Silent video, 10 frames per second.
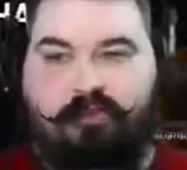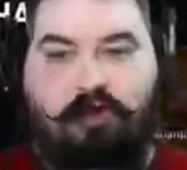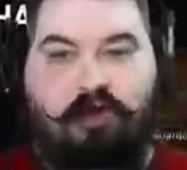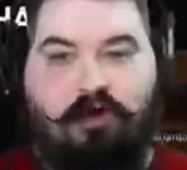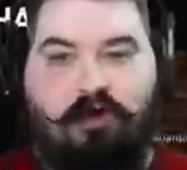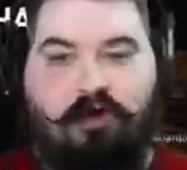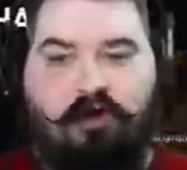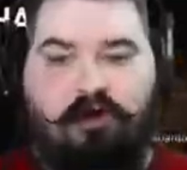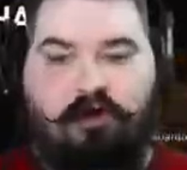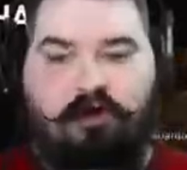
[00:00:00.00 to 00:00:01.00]

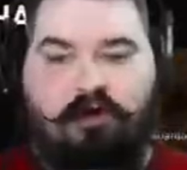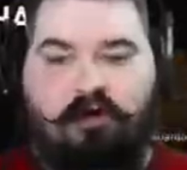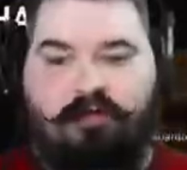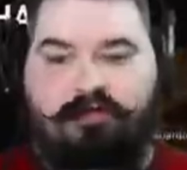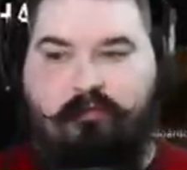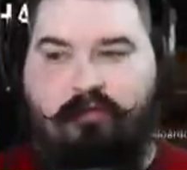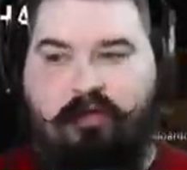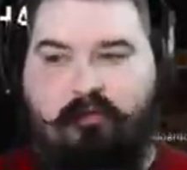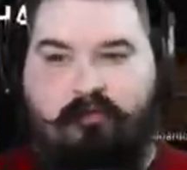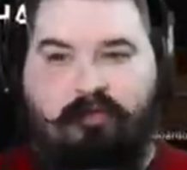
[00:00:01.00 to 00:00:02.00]
Oh, tell me we
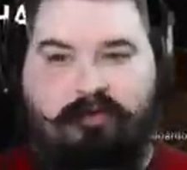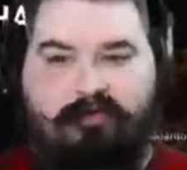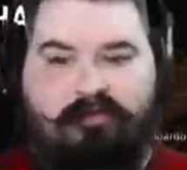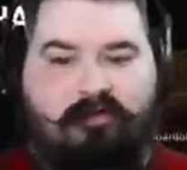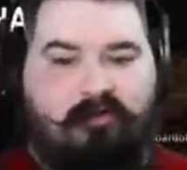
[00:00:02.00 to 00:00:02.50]
gotta be res.